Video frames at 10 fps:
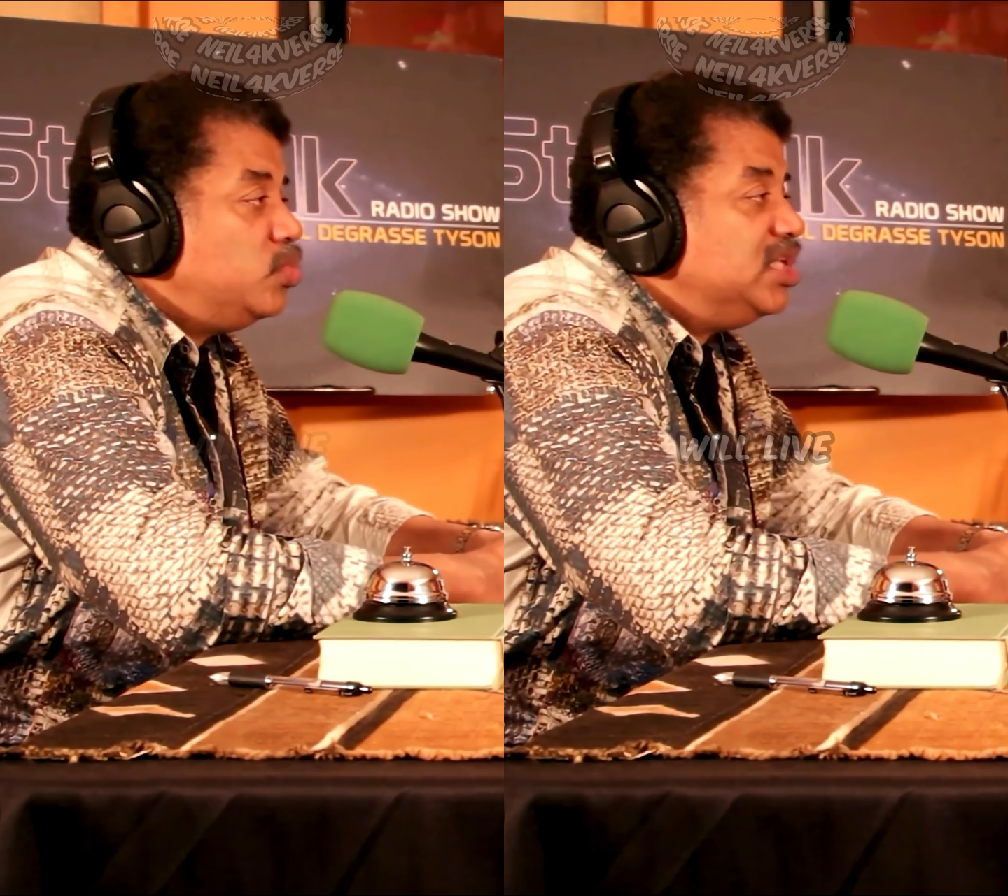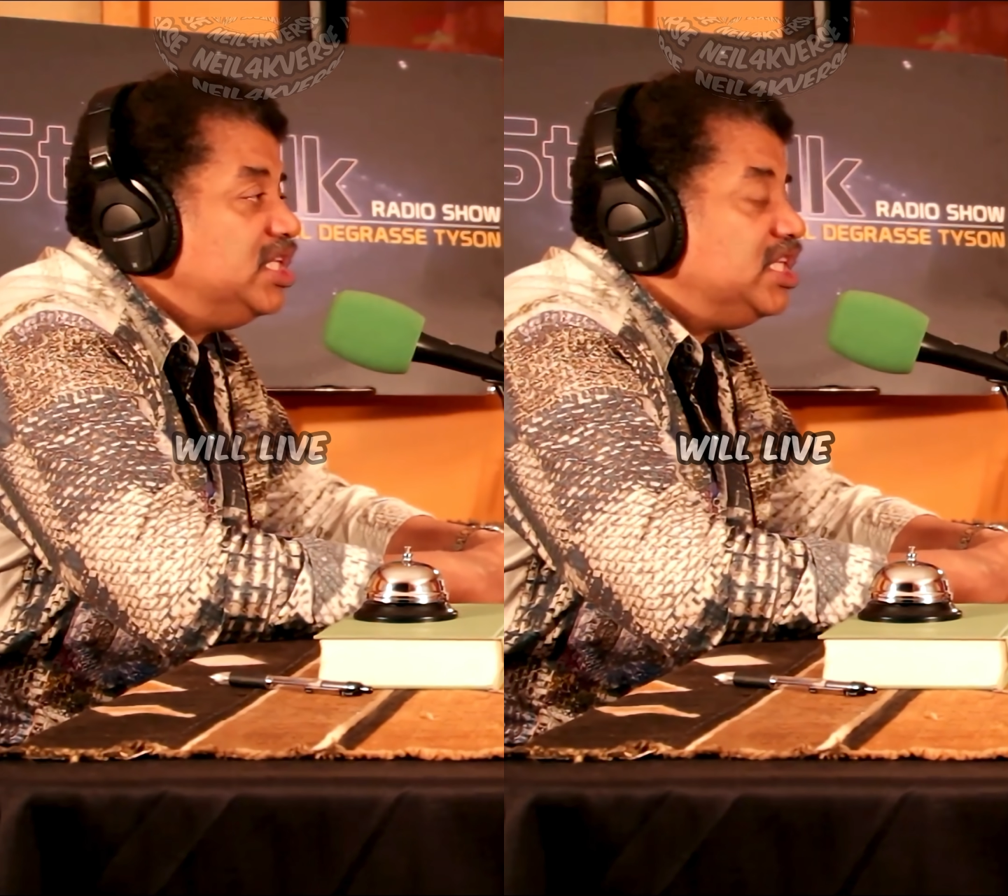
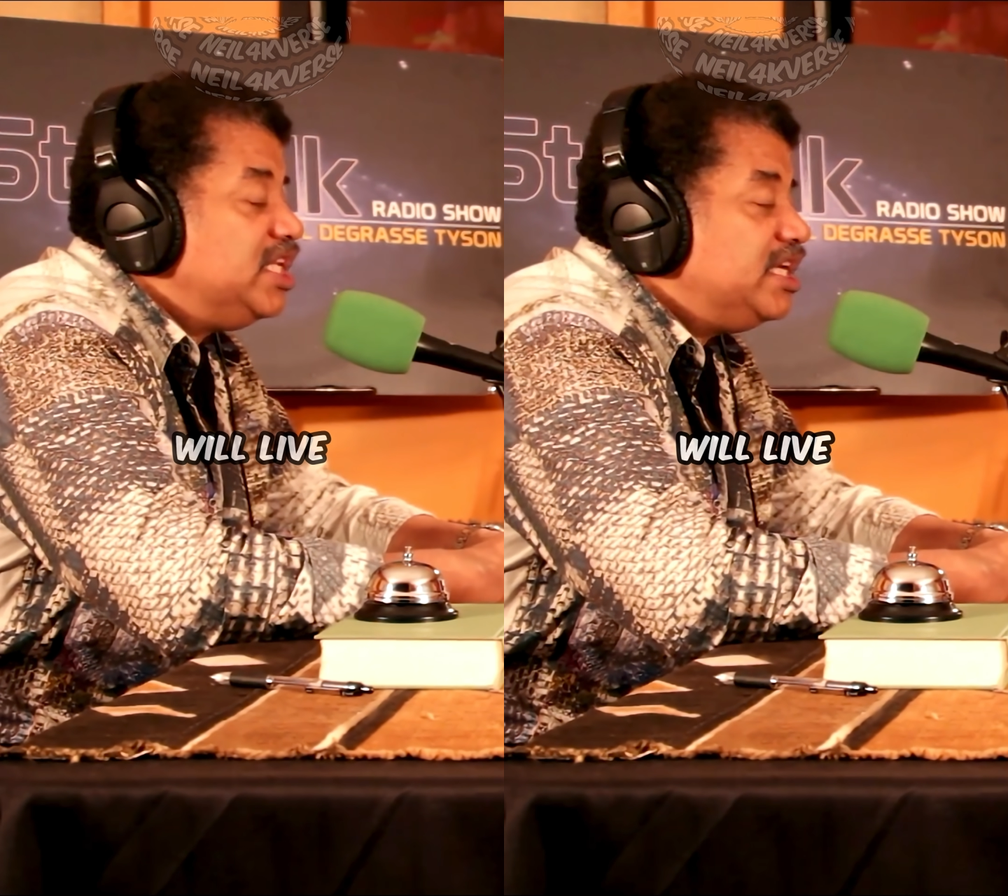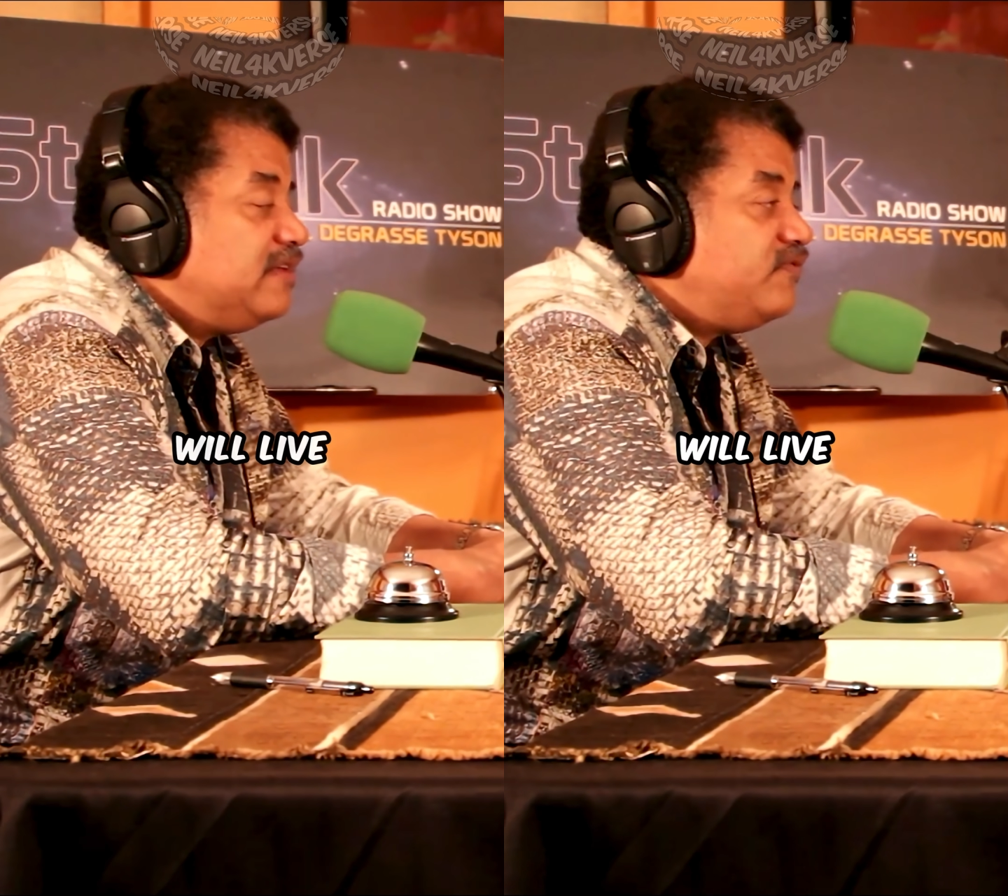will
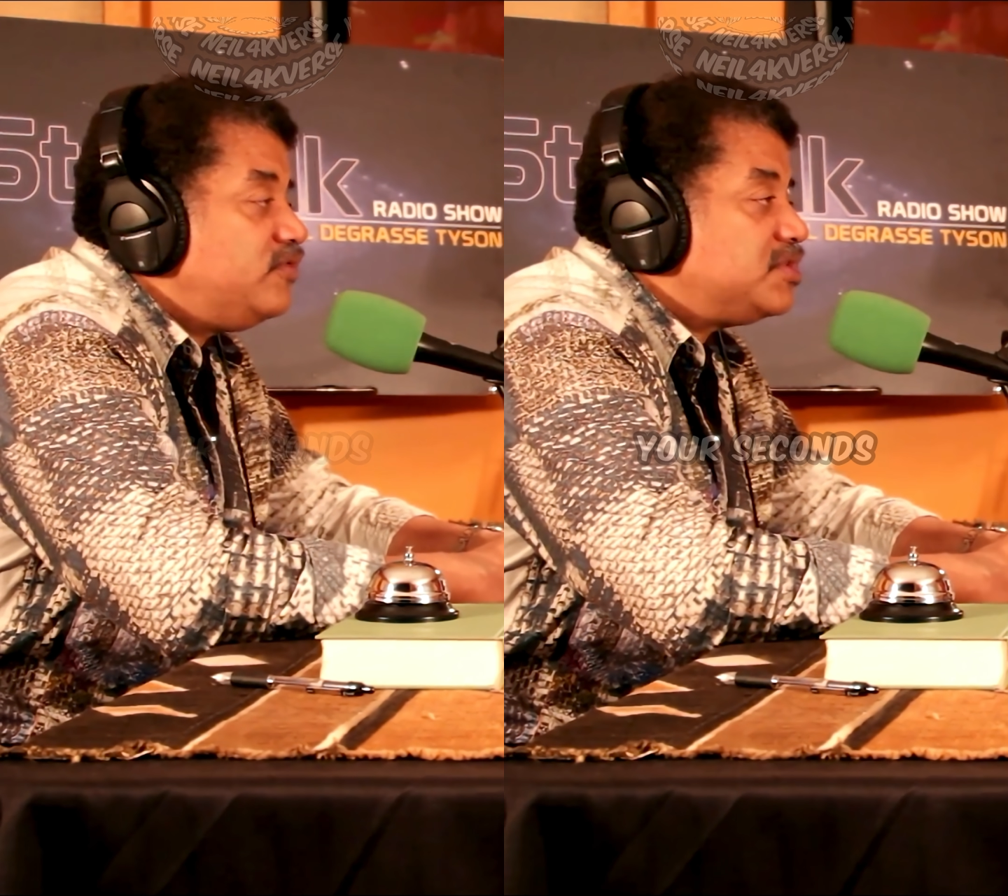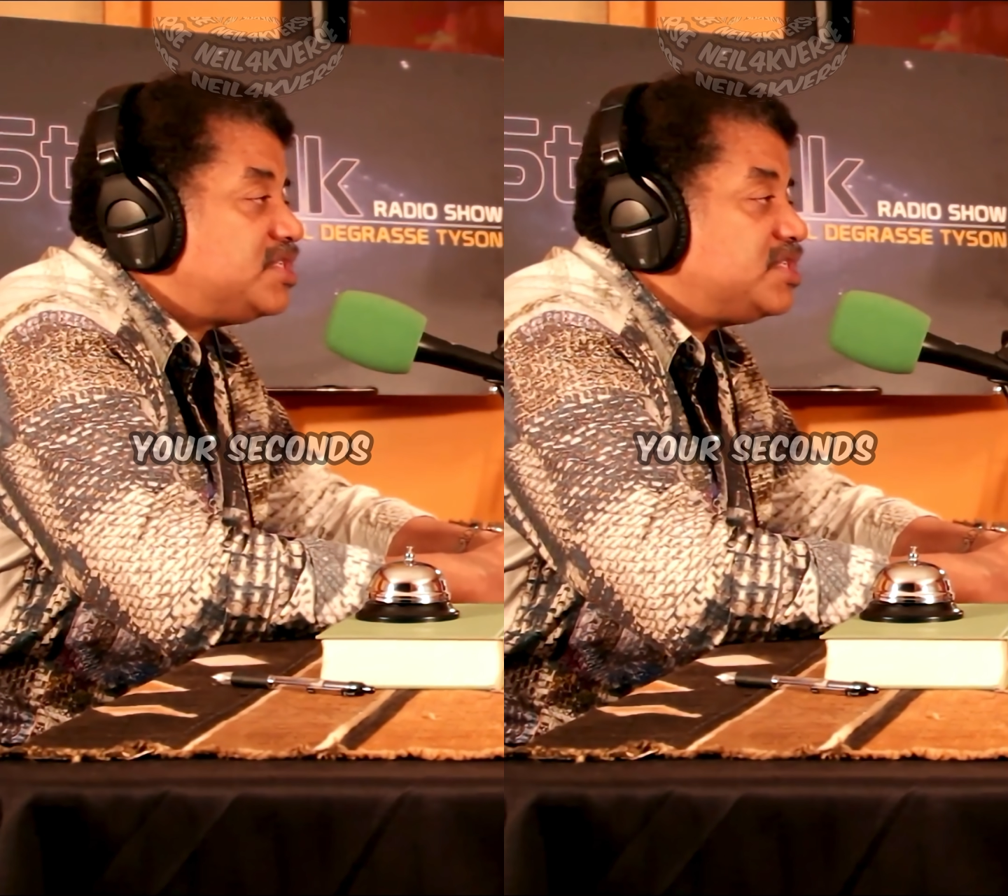live your